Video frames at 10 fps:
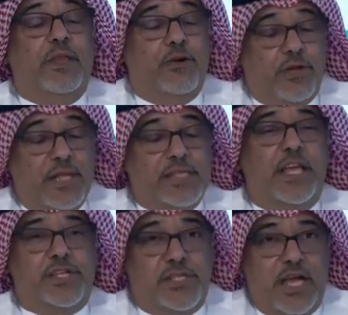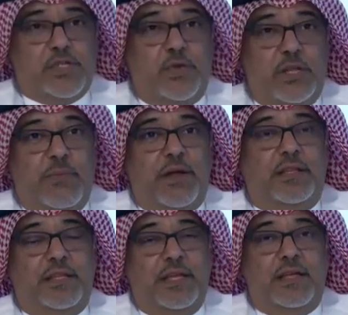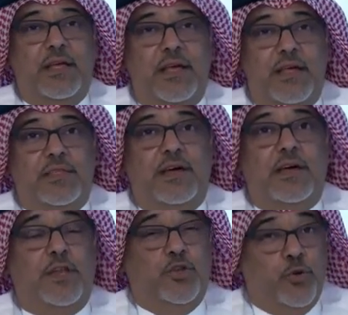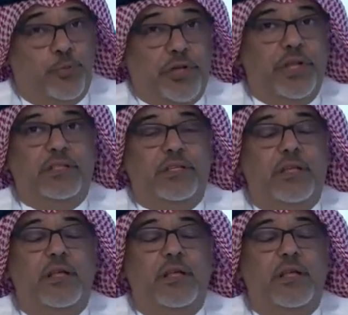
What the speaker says: organizations actually marketing a new product,